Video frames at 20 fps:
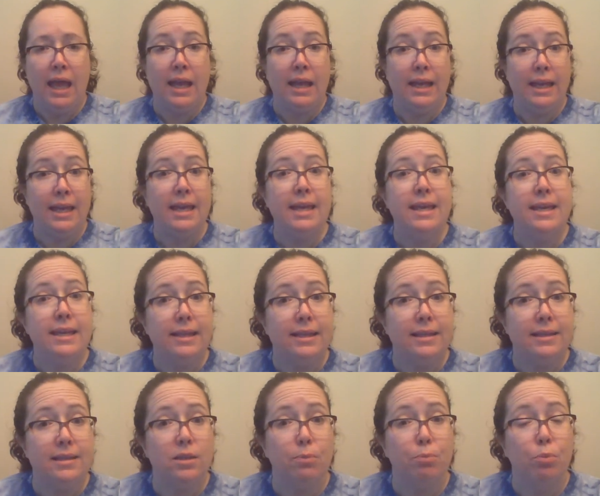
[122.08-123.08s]
He
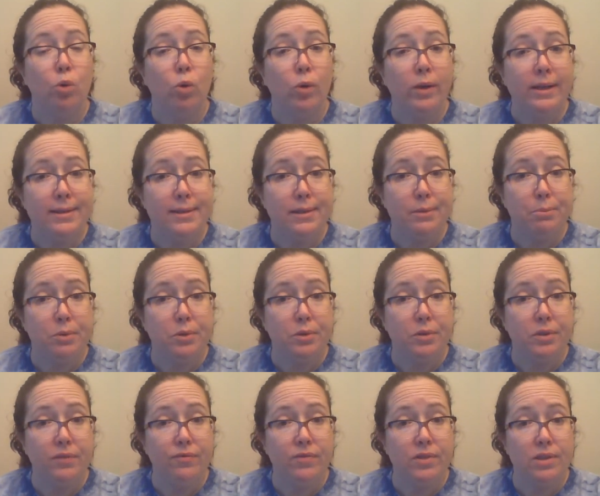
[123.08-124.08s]
is the
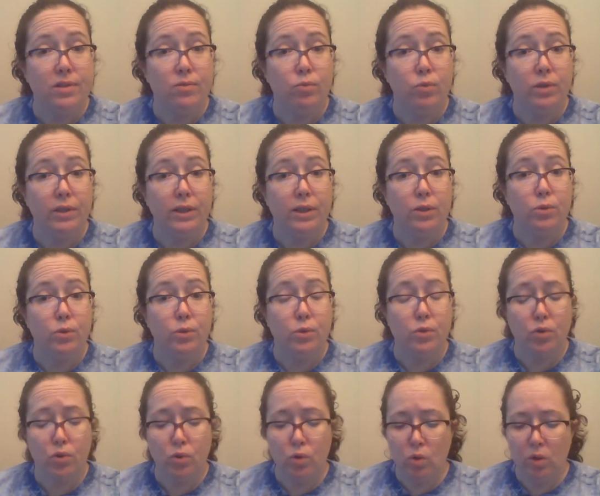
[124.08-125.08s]
principal of this really cool
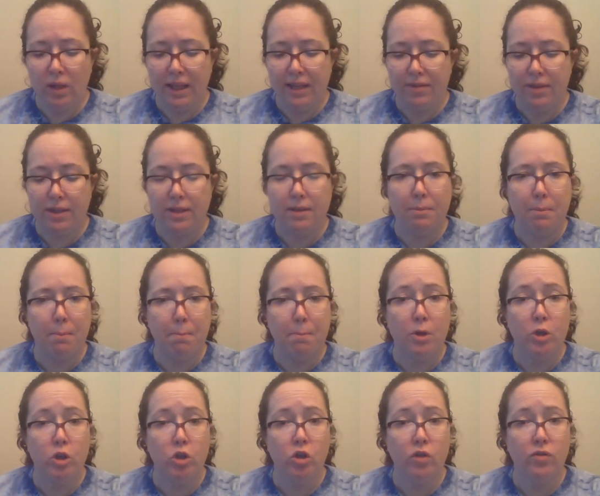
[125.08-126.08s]
school. And then
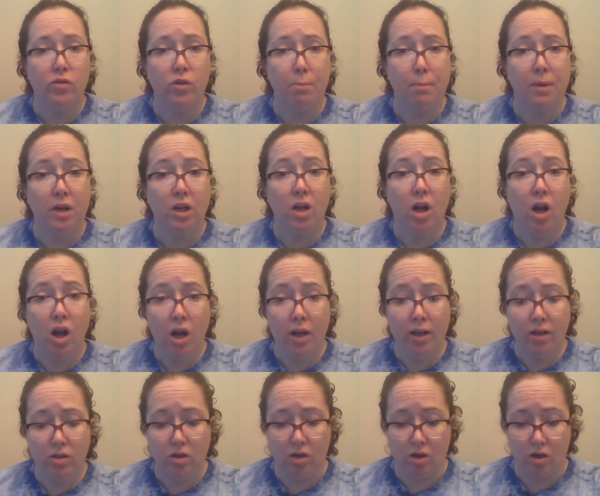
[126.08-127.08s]
Minerva
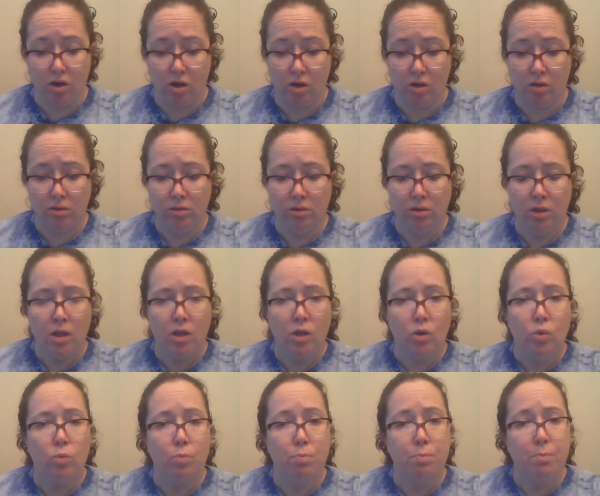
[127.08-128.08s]
McGonagall
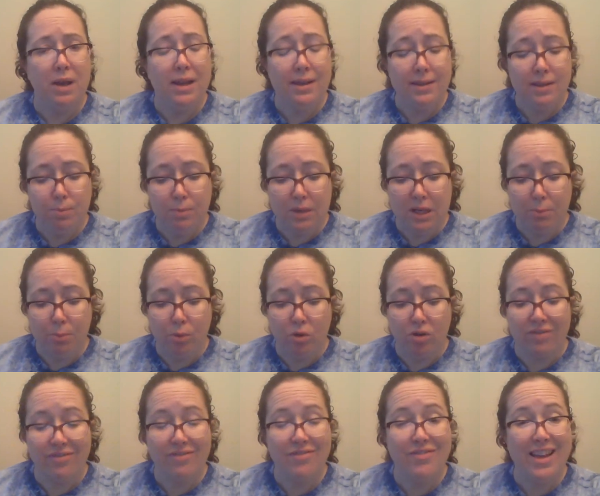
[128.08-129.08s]
must be
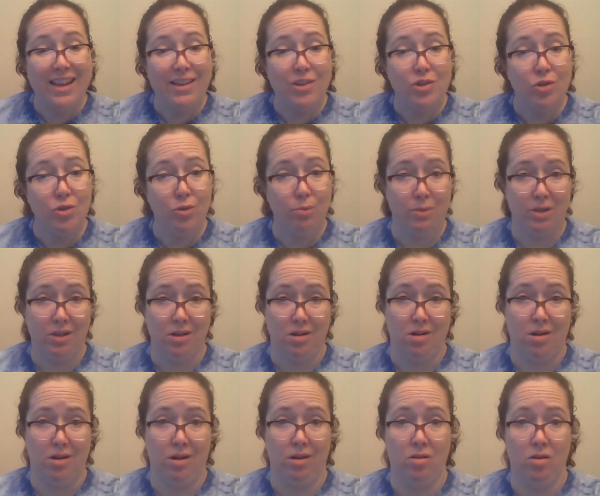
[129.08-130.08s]
Professor
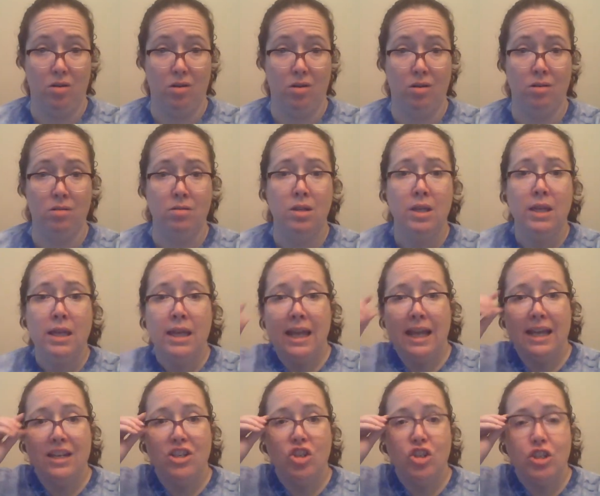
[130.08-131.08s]
McGonagall.
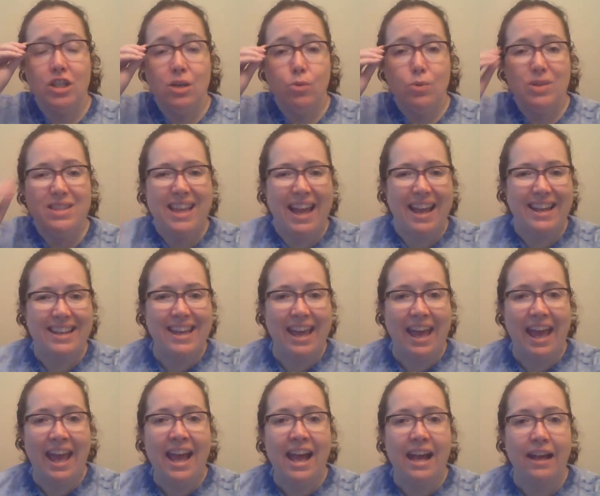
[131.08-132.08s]
And she was that
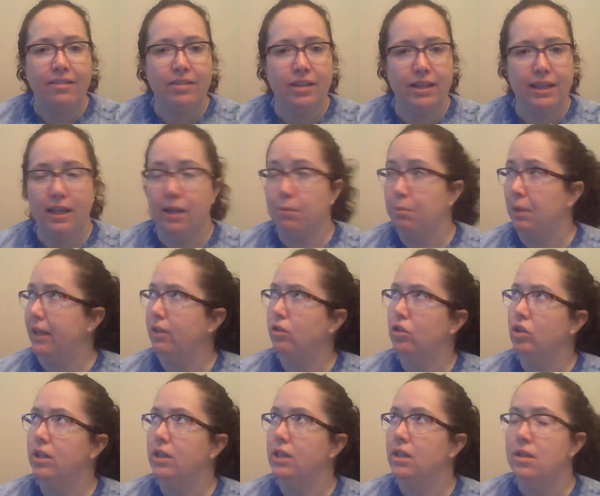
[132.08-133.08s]
cat that kept like
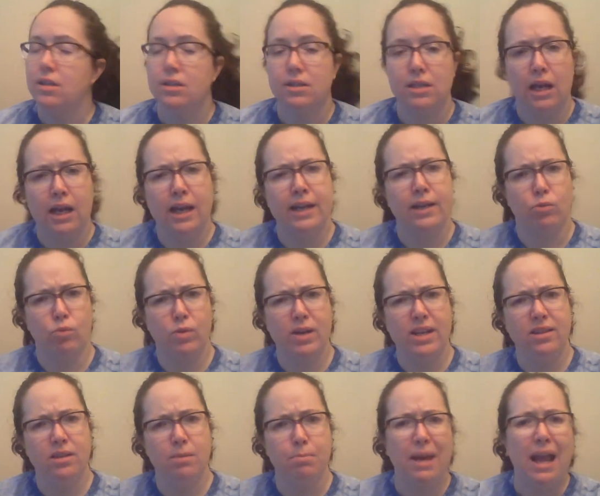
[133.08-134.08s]
looking at the sign and
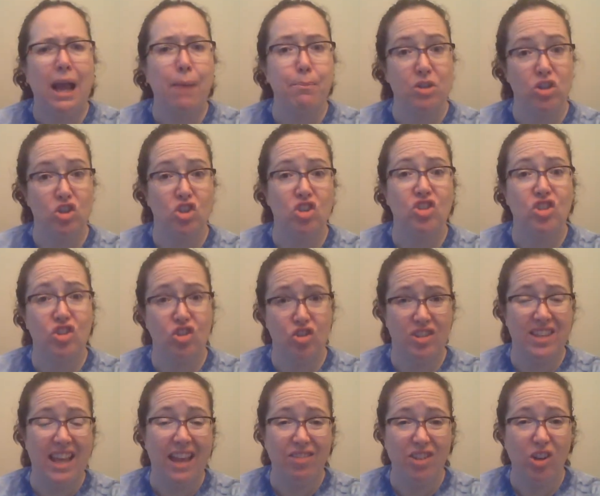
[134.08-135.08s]
reading the map and
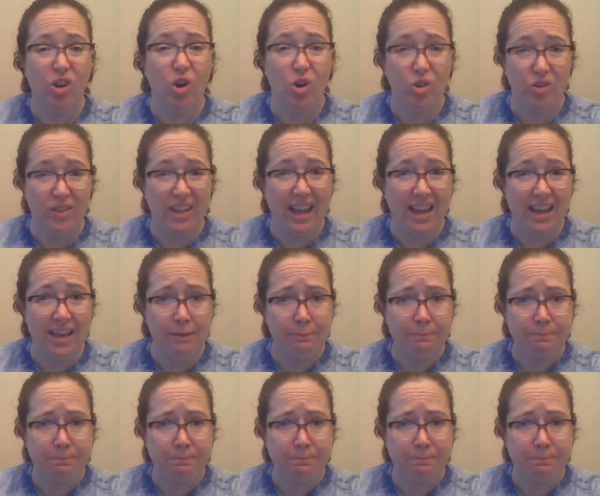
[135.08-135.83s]
sat there all day.